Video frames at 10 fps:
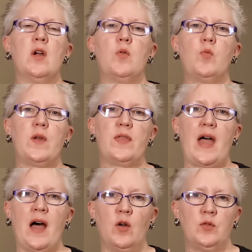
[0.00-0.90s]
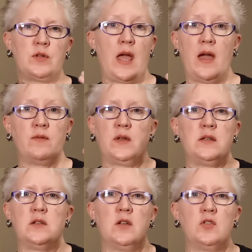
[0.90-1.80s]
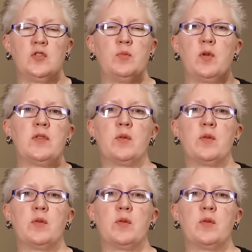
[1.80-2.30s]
without having to put